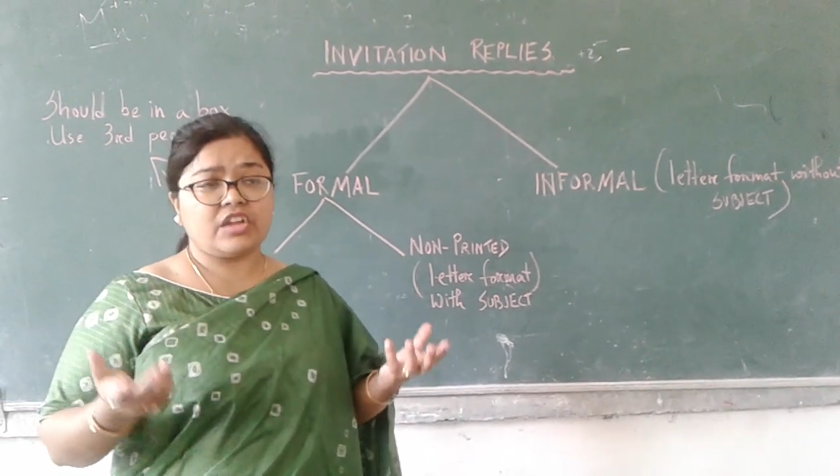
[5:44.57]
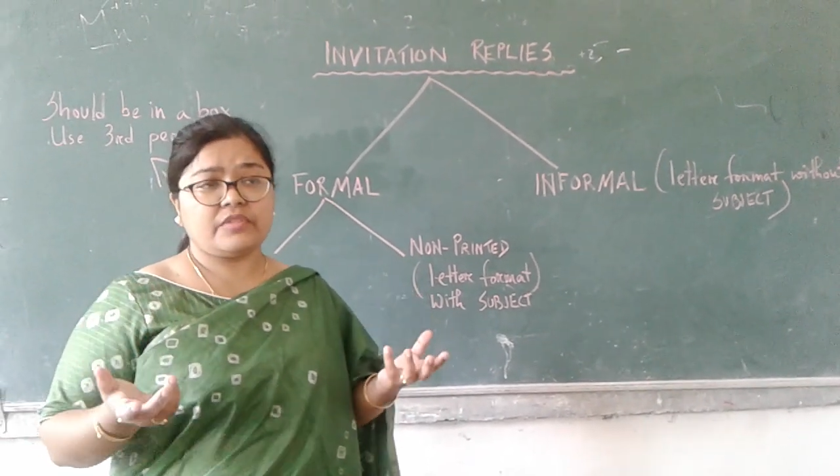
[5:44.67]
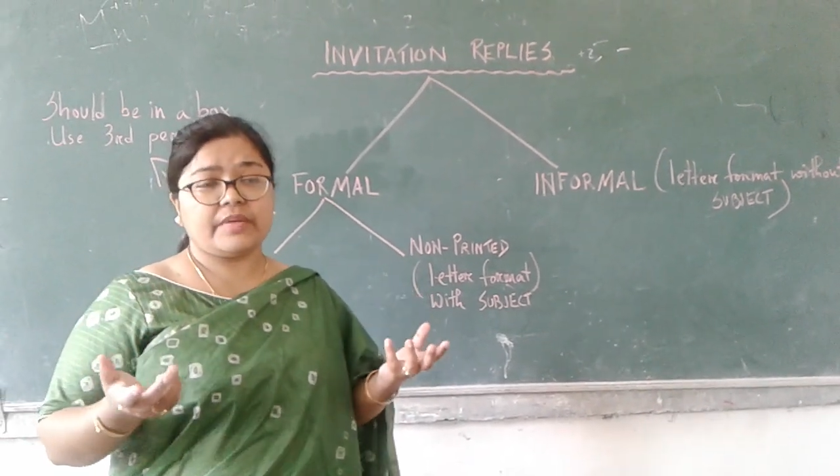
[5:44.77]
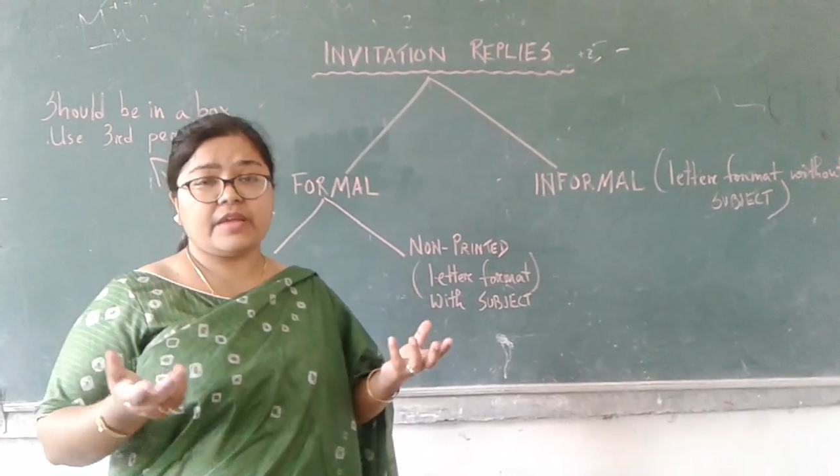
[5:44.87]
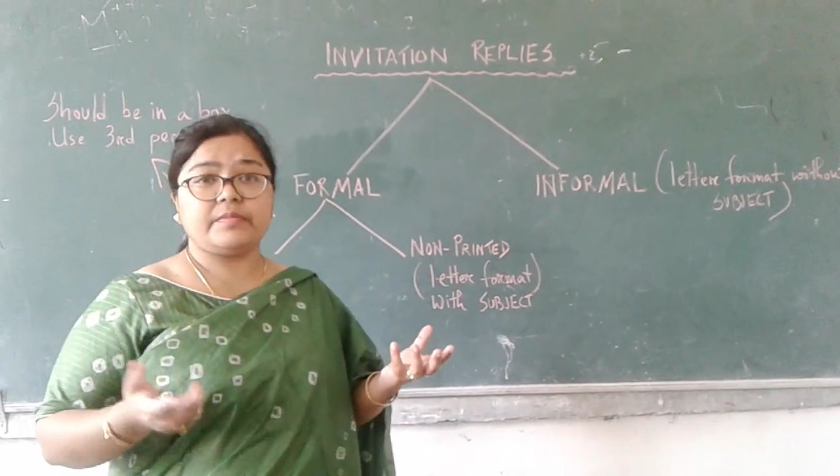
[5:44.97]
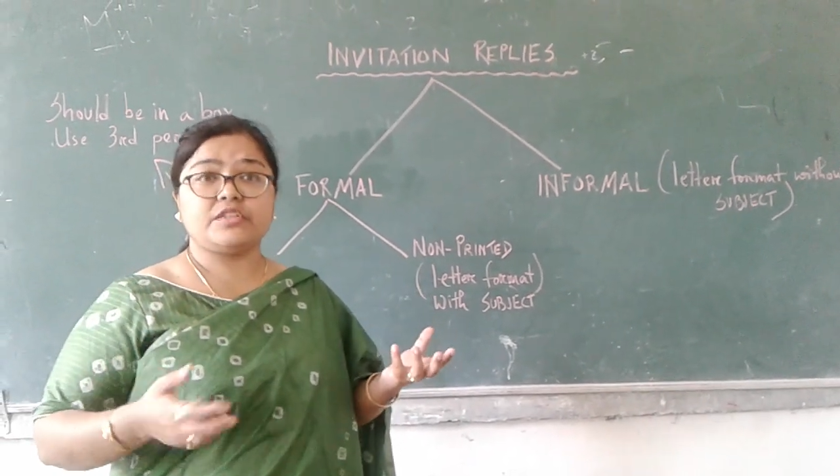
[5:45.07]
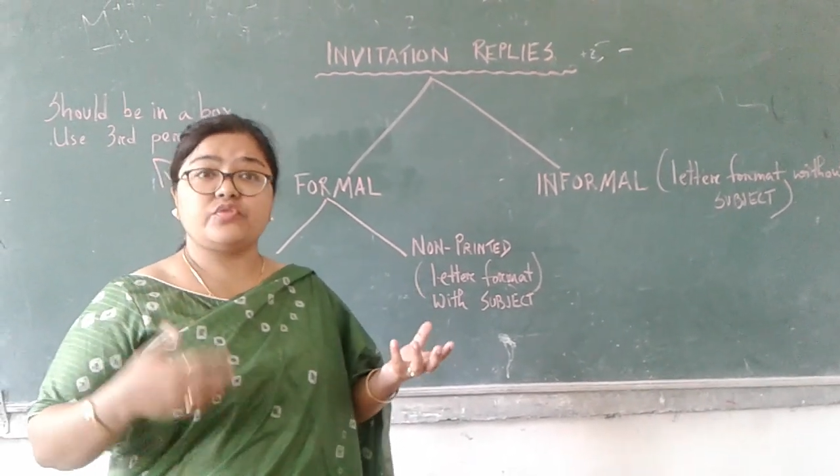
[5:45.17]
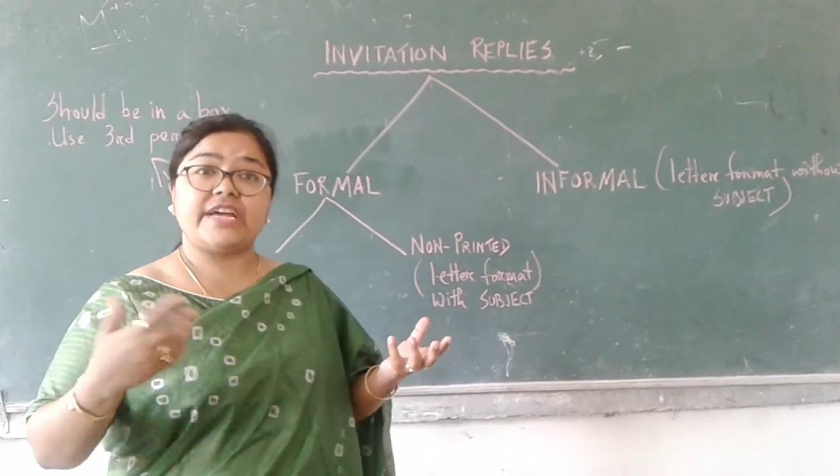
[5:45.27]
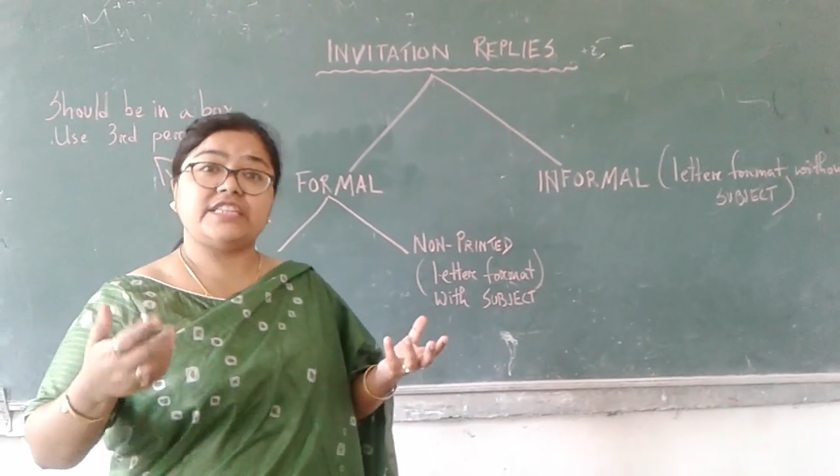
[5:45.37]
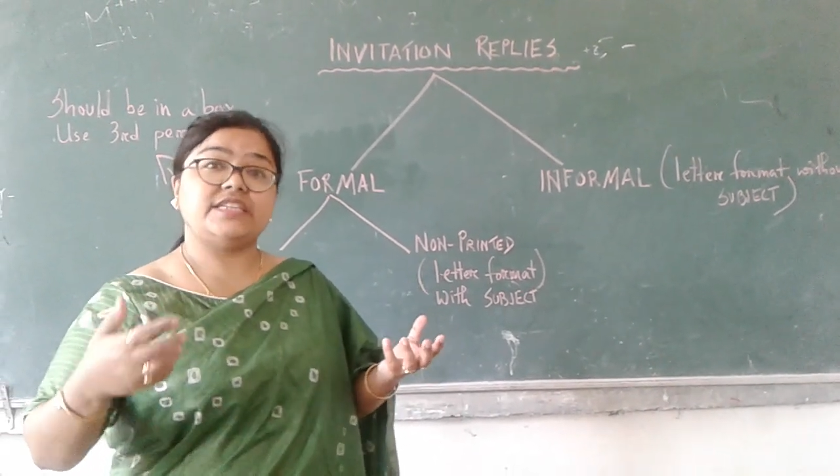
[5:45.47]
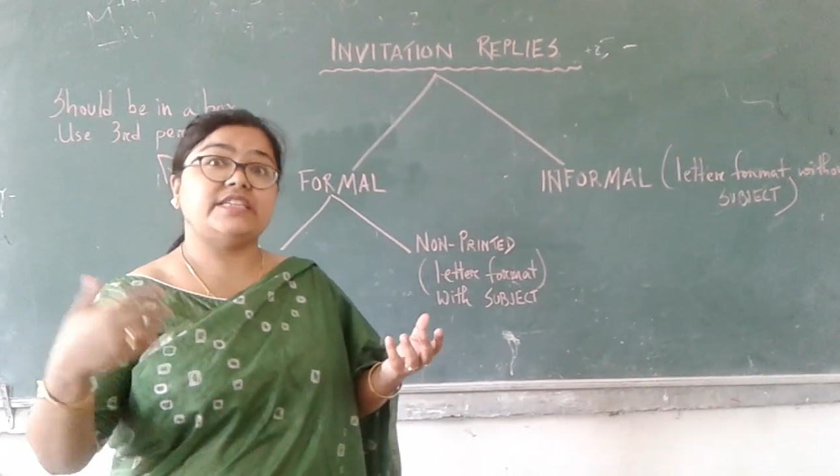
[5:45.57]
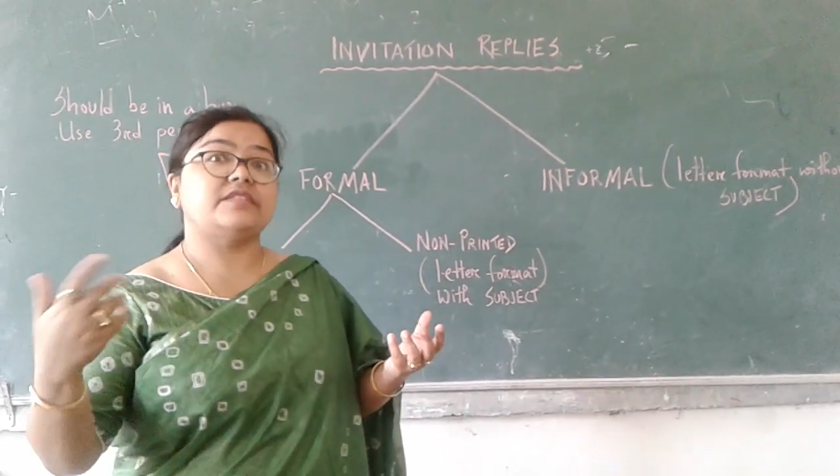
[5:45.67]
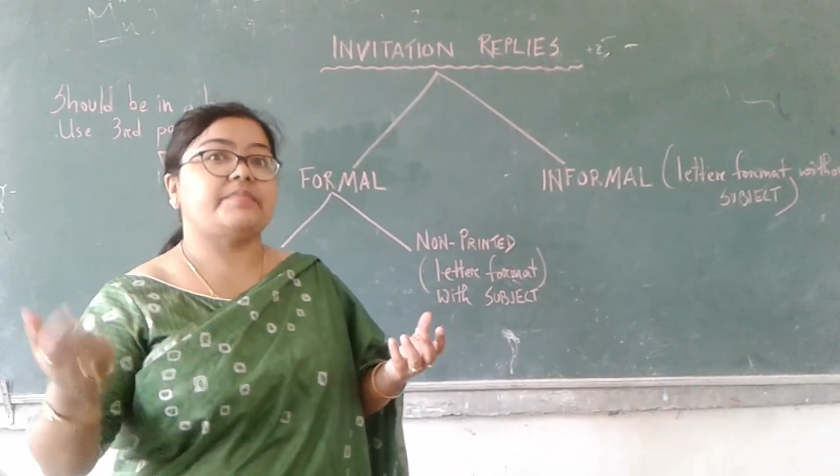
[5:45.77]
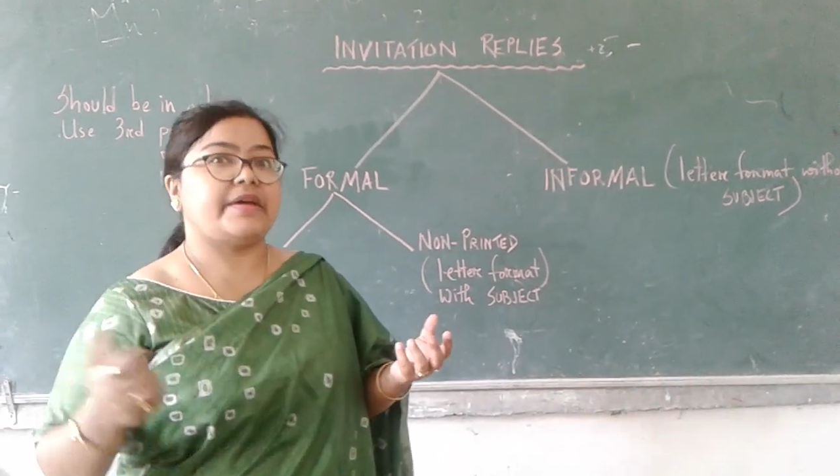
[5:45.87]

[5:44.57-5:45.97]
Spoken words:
not be able to attend the